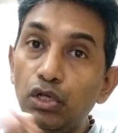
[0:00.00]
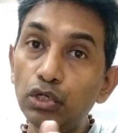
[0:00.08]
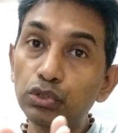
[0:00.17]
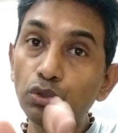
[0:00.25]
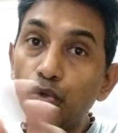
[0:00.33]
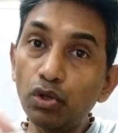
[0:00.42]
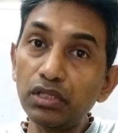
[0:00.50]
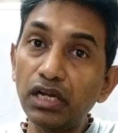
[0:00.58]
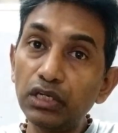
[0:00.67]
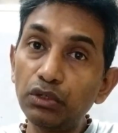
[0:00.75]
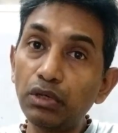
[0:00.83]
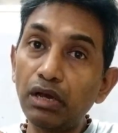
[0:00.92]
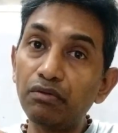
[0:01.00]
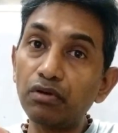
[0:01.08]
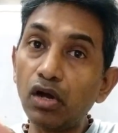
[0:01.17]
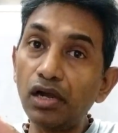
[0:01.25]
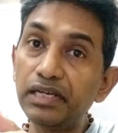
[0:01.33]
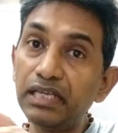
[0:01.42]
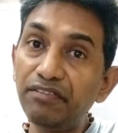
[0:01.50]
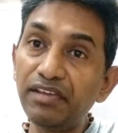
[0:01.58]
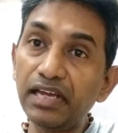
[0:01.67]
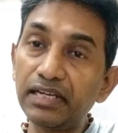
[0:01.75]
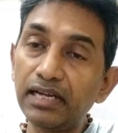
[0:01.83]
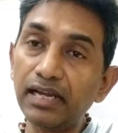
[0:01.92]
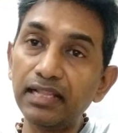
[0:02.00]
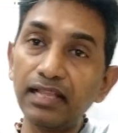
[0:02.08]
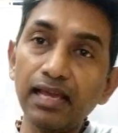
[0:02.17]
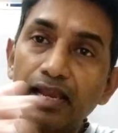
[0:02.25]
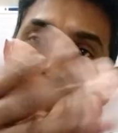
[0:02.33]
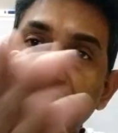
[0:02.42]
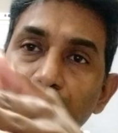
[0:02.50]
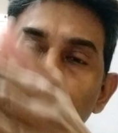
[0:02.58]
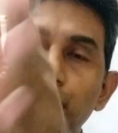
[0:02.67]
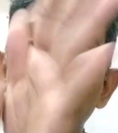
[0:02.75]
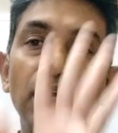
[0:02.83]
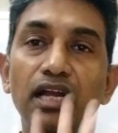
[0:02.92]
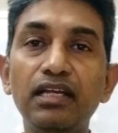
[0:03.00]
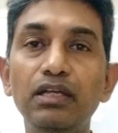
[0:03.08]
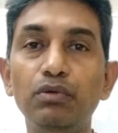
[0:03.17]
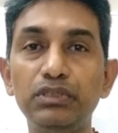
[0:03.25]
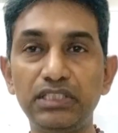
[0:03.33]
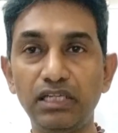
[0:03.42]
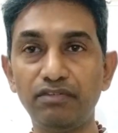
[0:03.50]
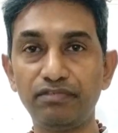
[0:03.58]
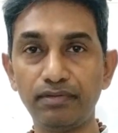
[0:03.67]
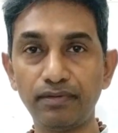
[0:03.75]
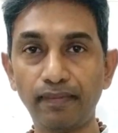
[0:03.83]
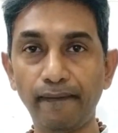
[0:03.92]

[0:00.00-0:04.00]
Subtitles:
You should know that you have got deviated, and again you should correct yourself.